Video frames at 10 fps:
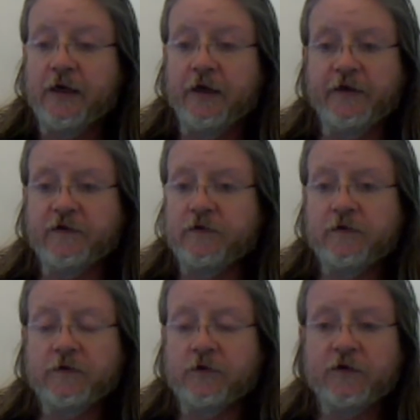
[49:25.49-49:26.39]

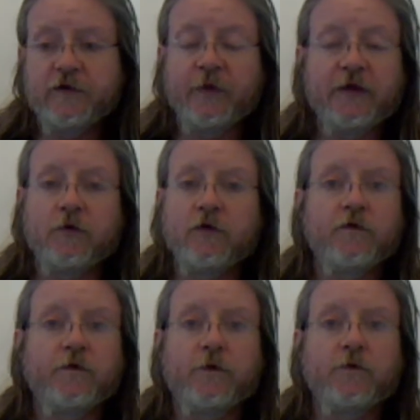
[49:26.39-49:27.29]
It's just a matter
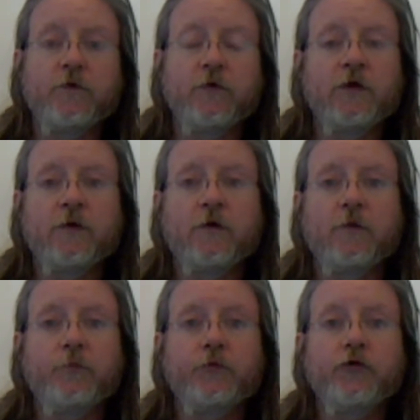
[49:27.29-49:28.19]
of doing
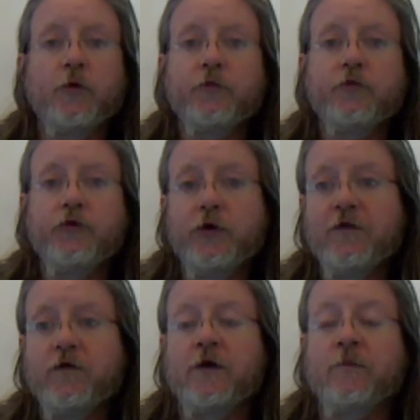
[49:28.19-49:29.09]
a proper
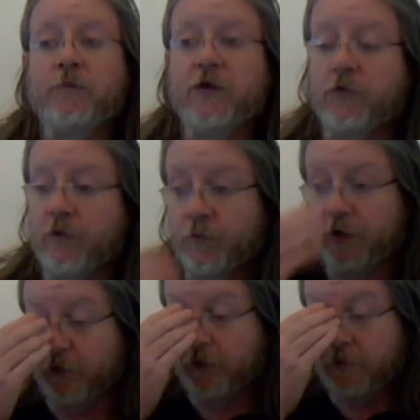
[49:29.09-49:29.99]
briefing between
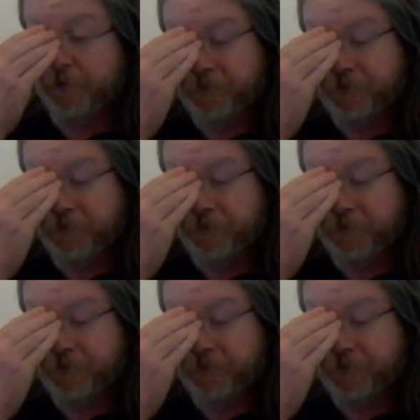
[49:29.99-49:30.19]
people,